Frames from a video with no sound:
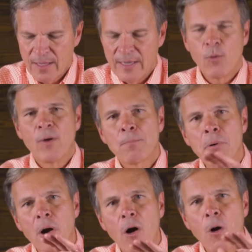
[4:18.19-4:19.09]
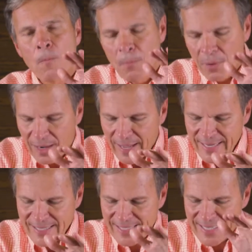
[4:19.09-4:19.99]
Now, when Paul
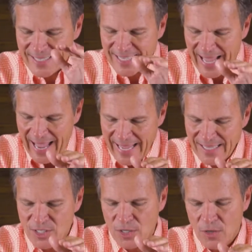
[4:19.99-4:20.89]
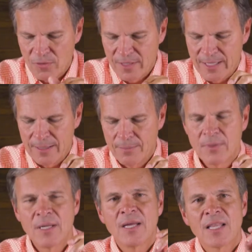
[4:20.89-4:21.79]
placed his hands on them,